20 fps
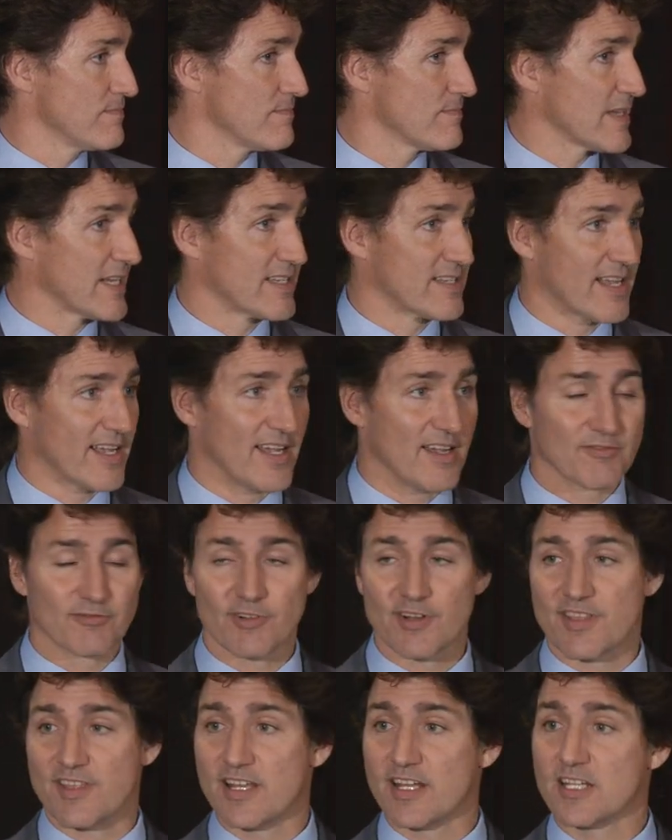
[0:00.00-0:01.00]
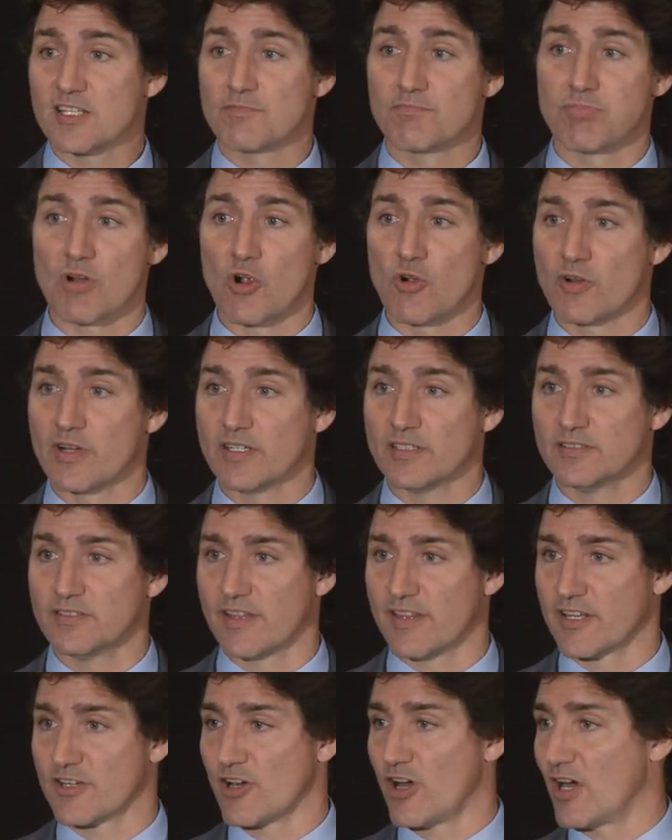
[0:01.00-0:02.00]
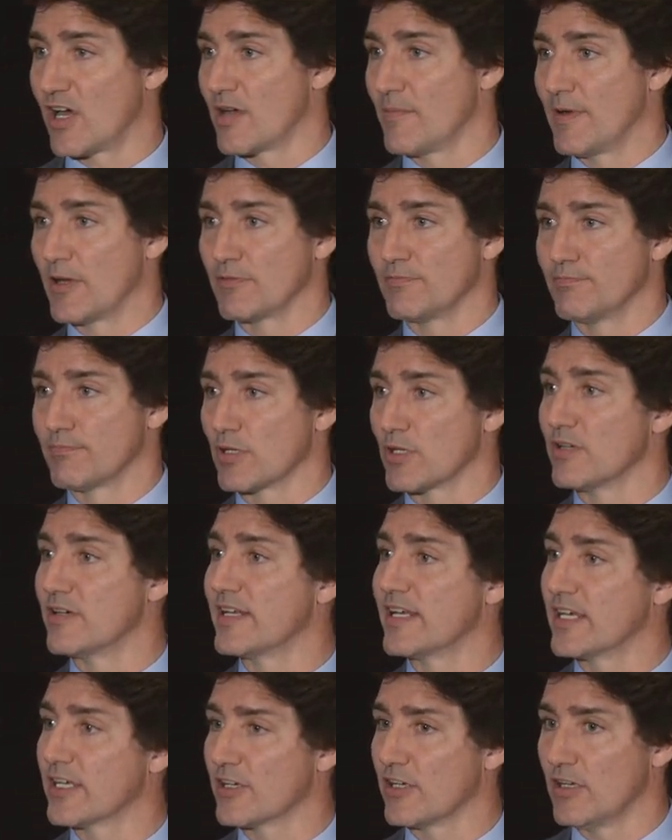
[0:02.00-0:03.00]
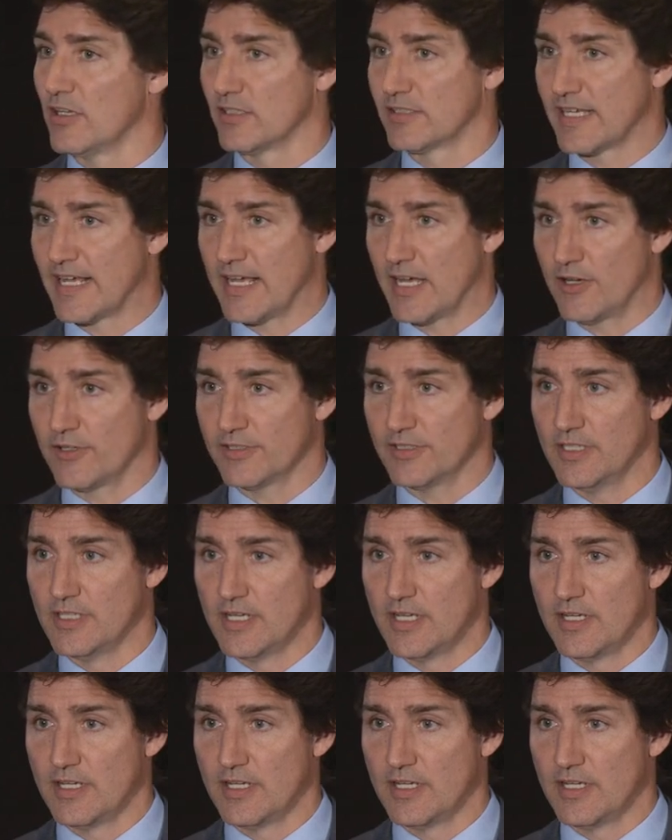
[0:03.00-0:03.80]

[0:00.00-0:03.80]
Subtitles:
They say everything is broken and they talk about burning it all down.